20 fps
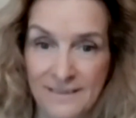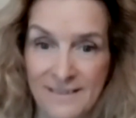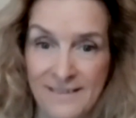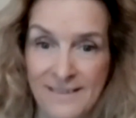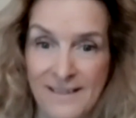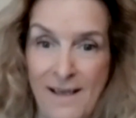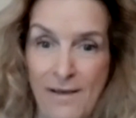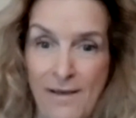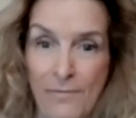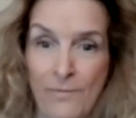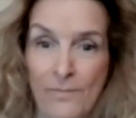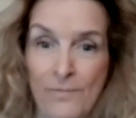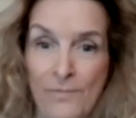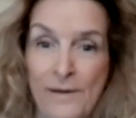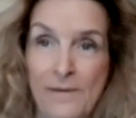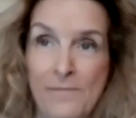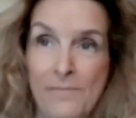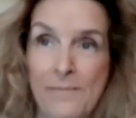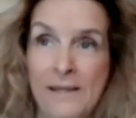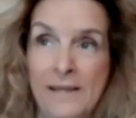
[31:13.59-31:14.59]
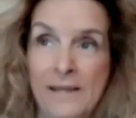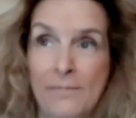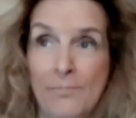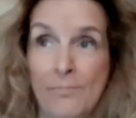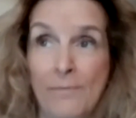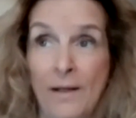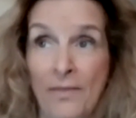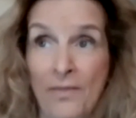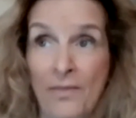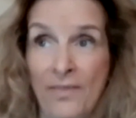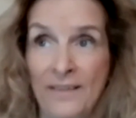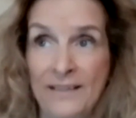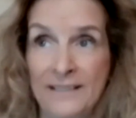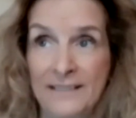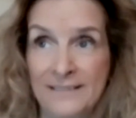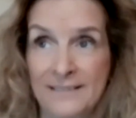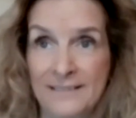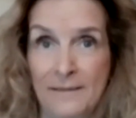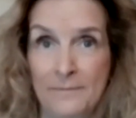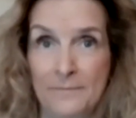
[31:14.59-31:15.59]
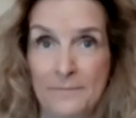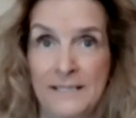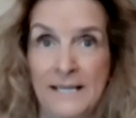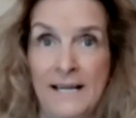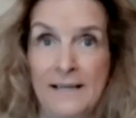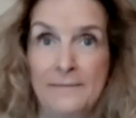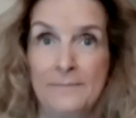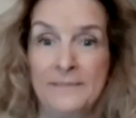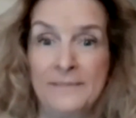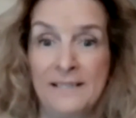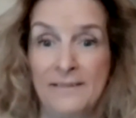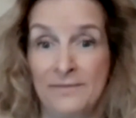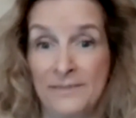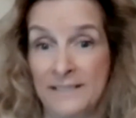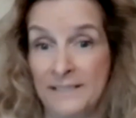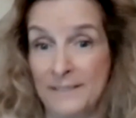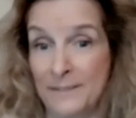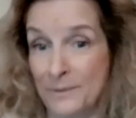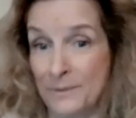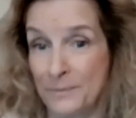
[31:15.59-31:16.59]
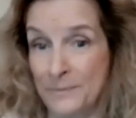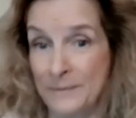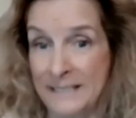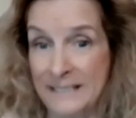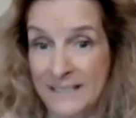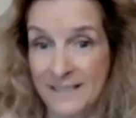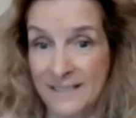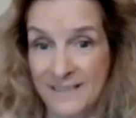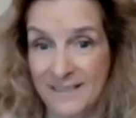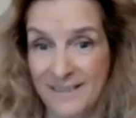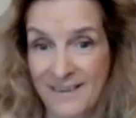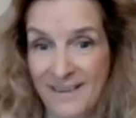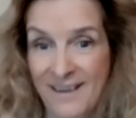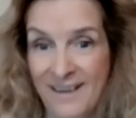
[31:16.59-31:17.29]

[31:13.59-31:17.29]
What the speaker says: that we meet monthly, sometimes every other week.